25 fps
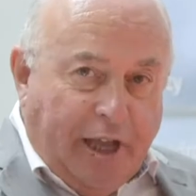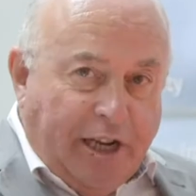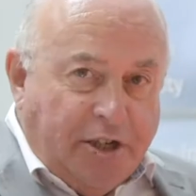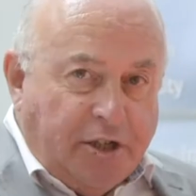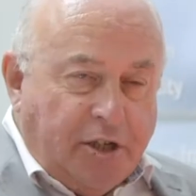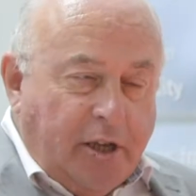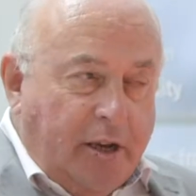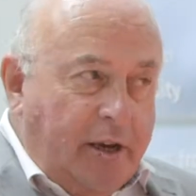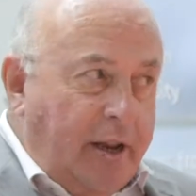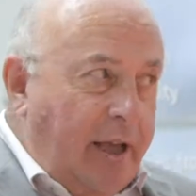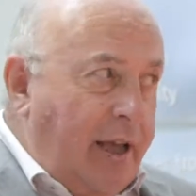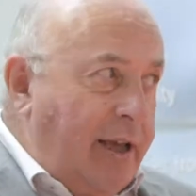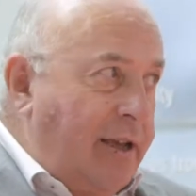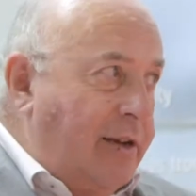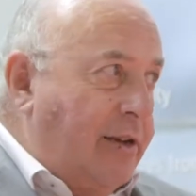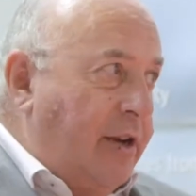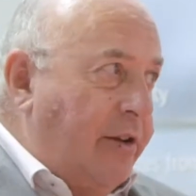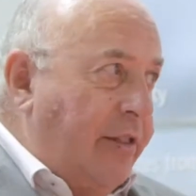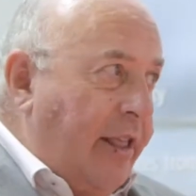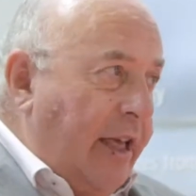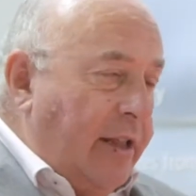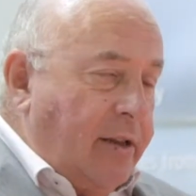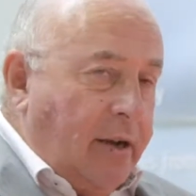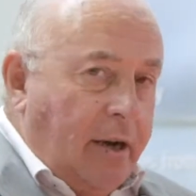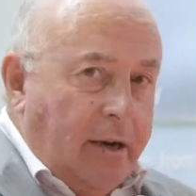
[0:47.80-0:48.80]
Enschede in
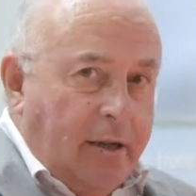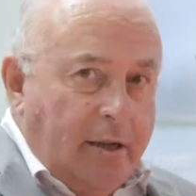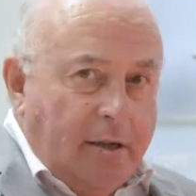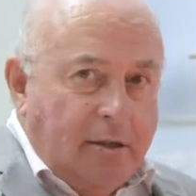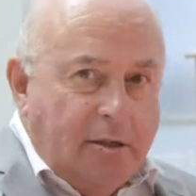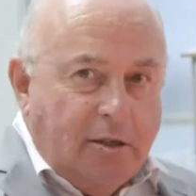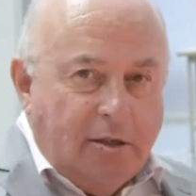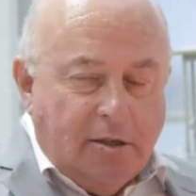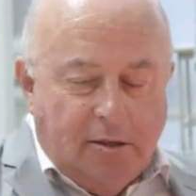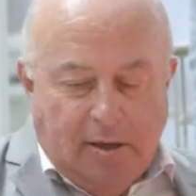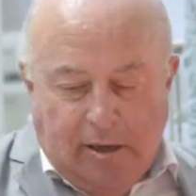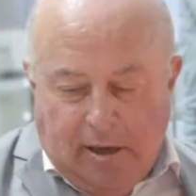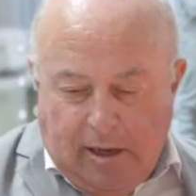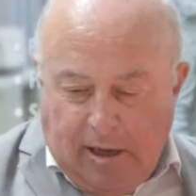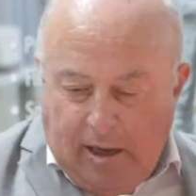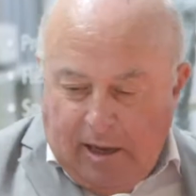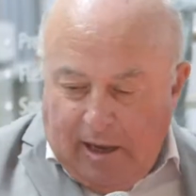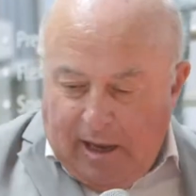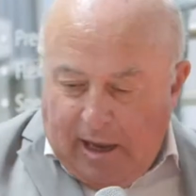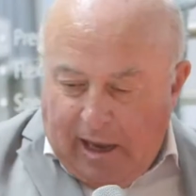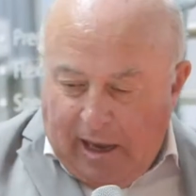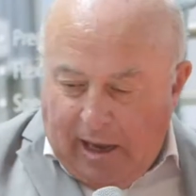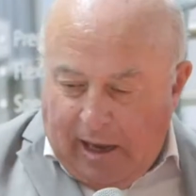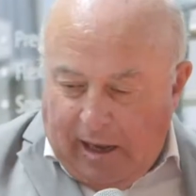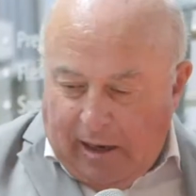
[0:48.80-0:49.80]
the Netherlands,
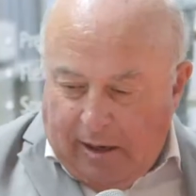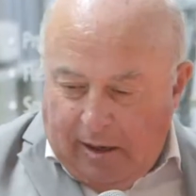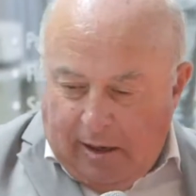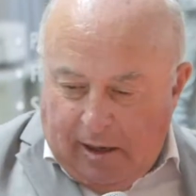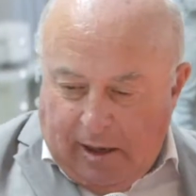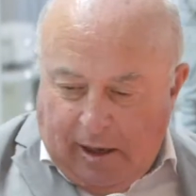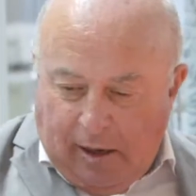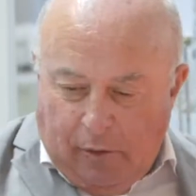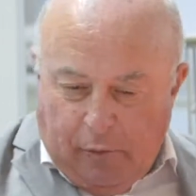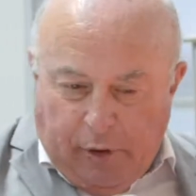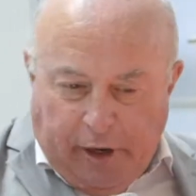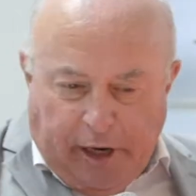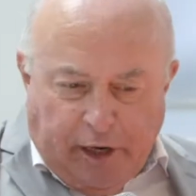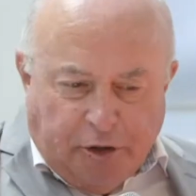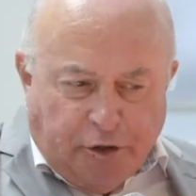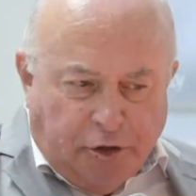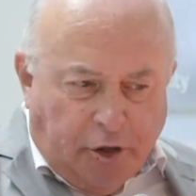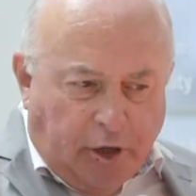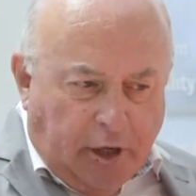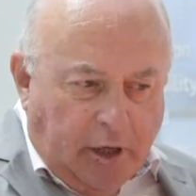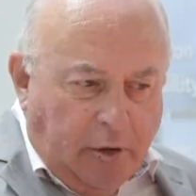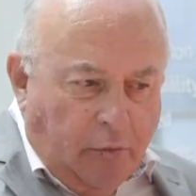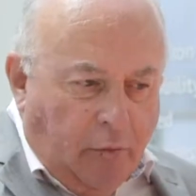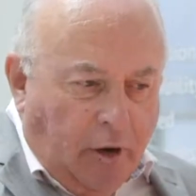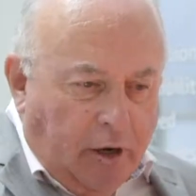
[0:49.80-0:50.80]
and we're
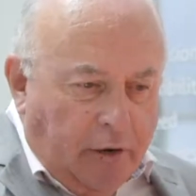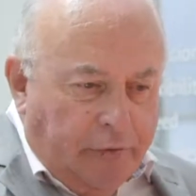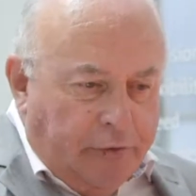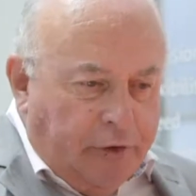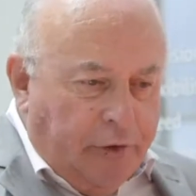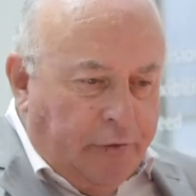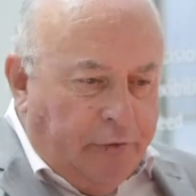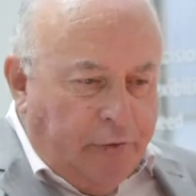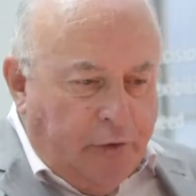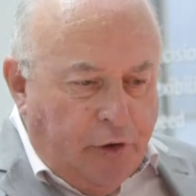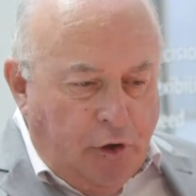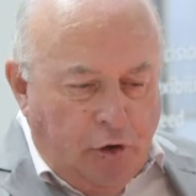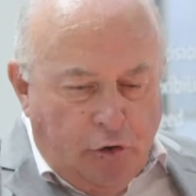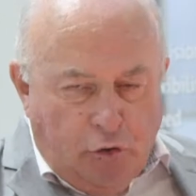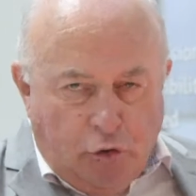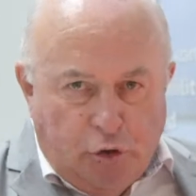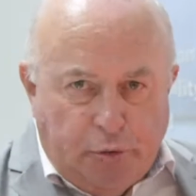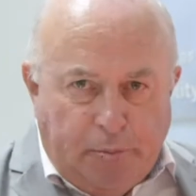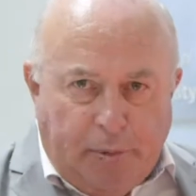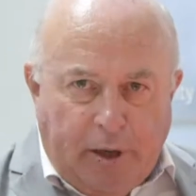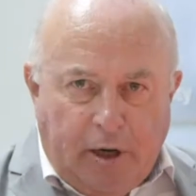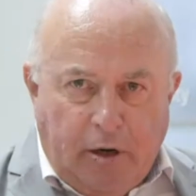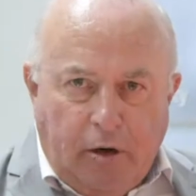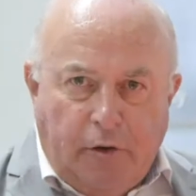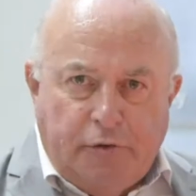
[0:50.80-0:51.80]
actually one of the few
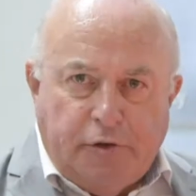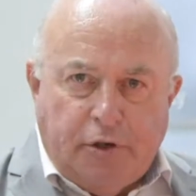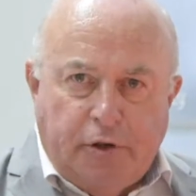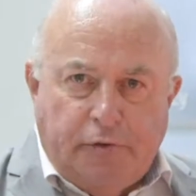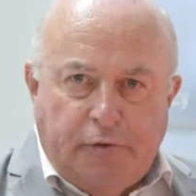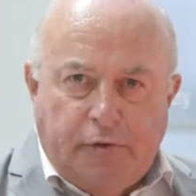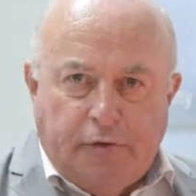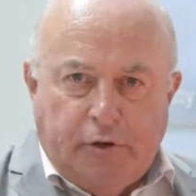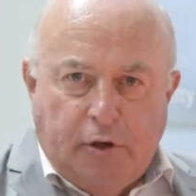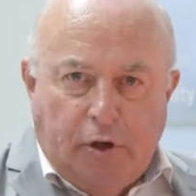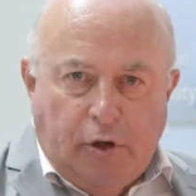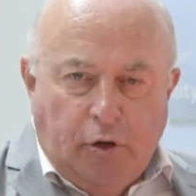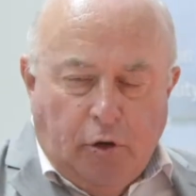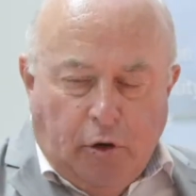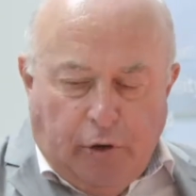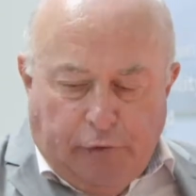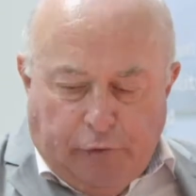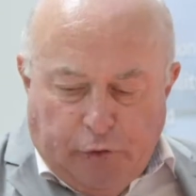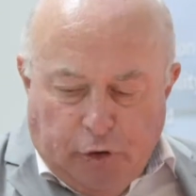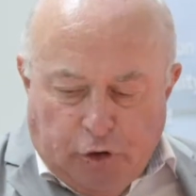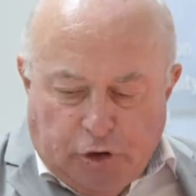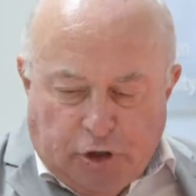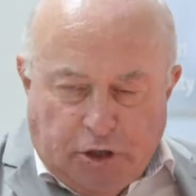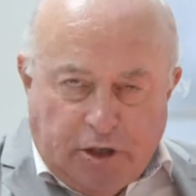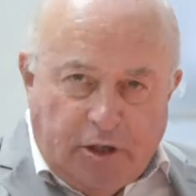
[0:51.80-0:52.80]
spin-offs of
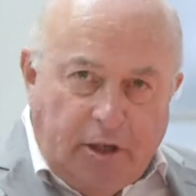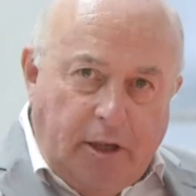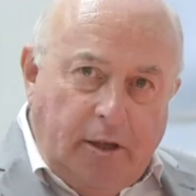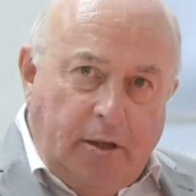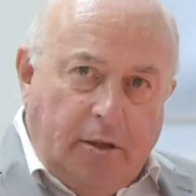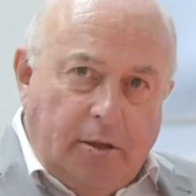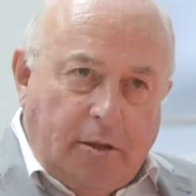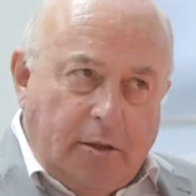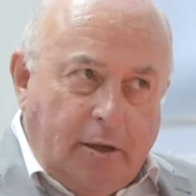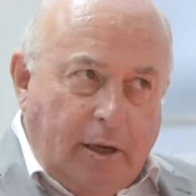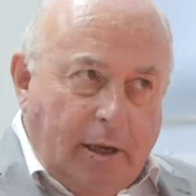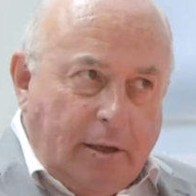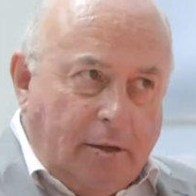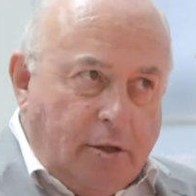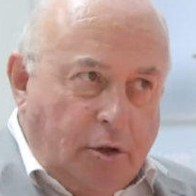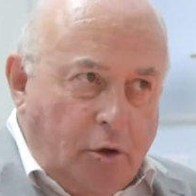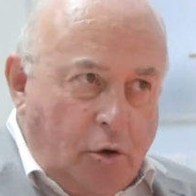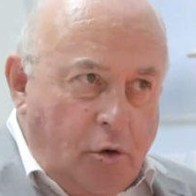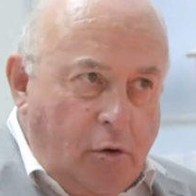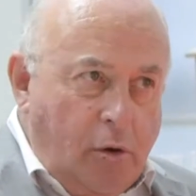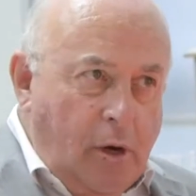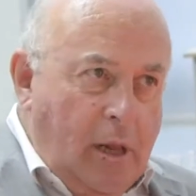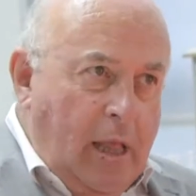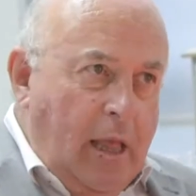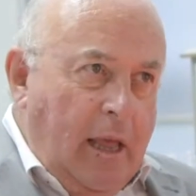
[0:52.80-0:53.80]
universities that
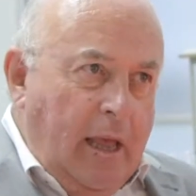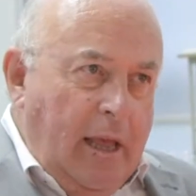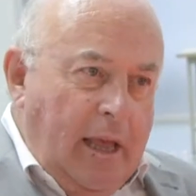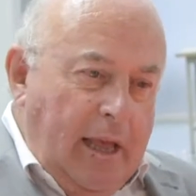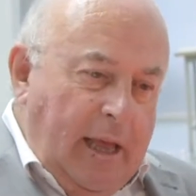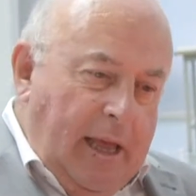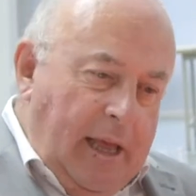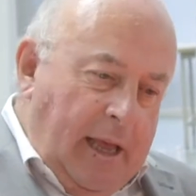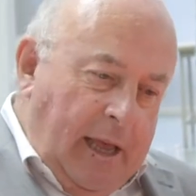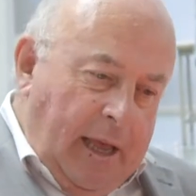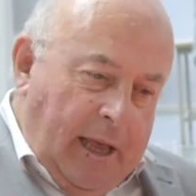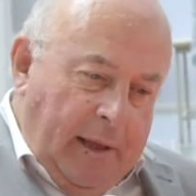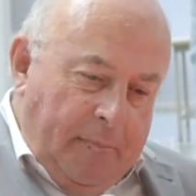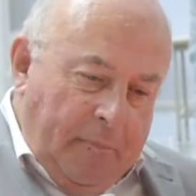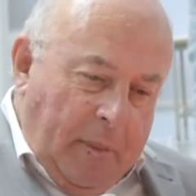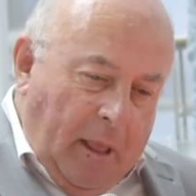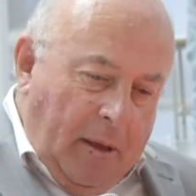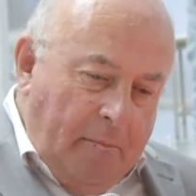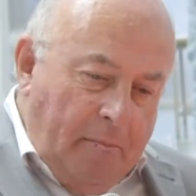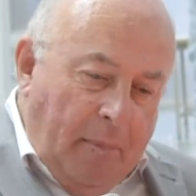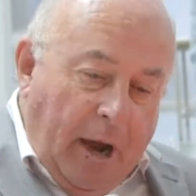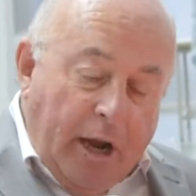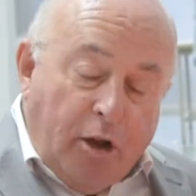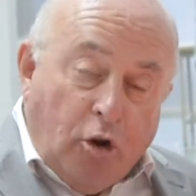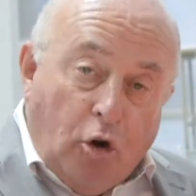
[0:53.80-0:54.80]
do
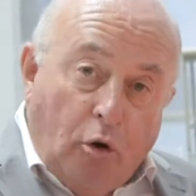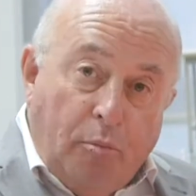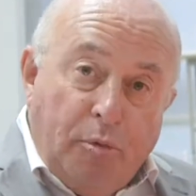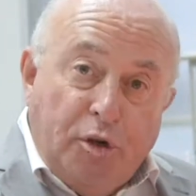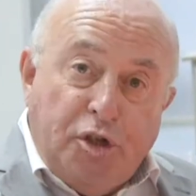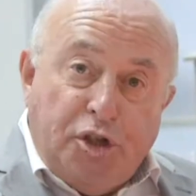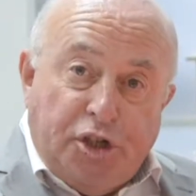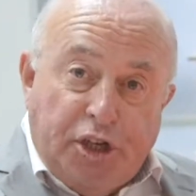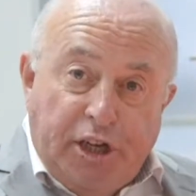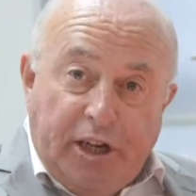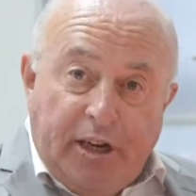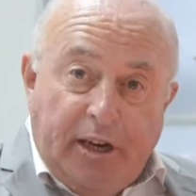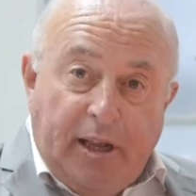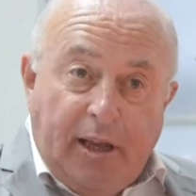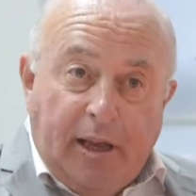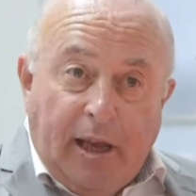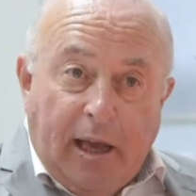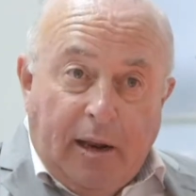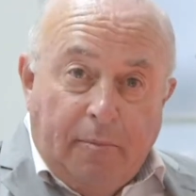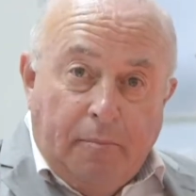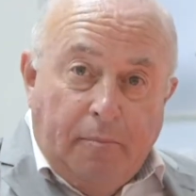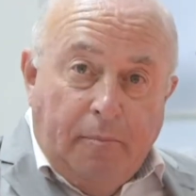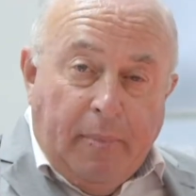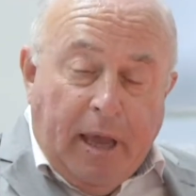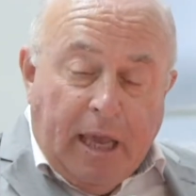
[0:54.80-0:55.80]
micromachining
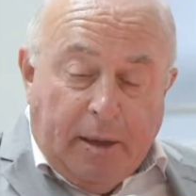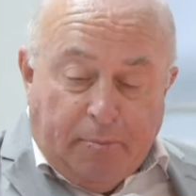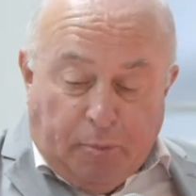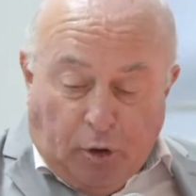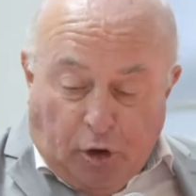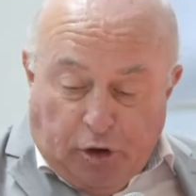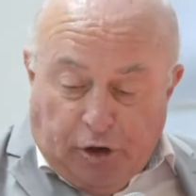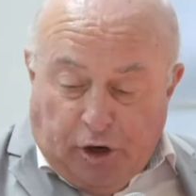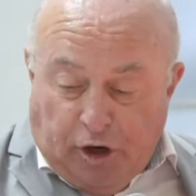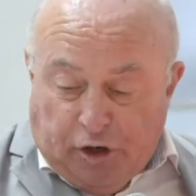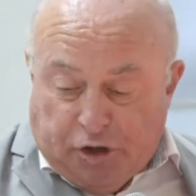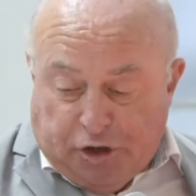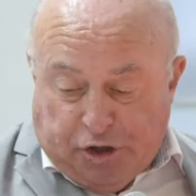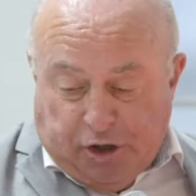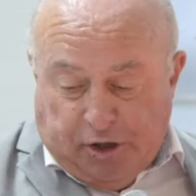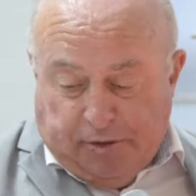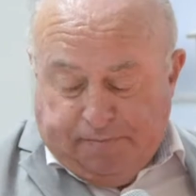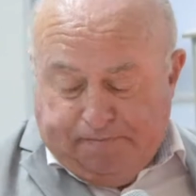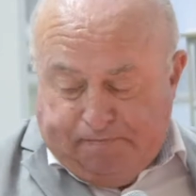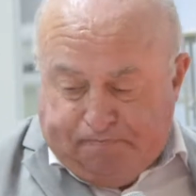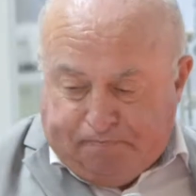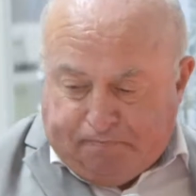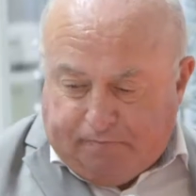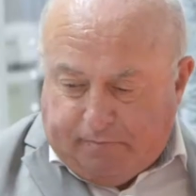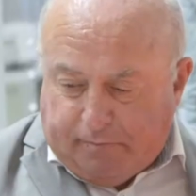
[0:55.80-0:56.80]
and make production.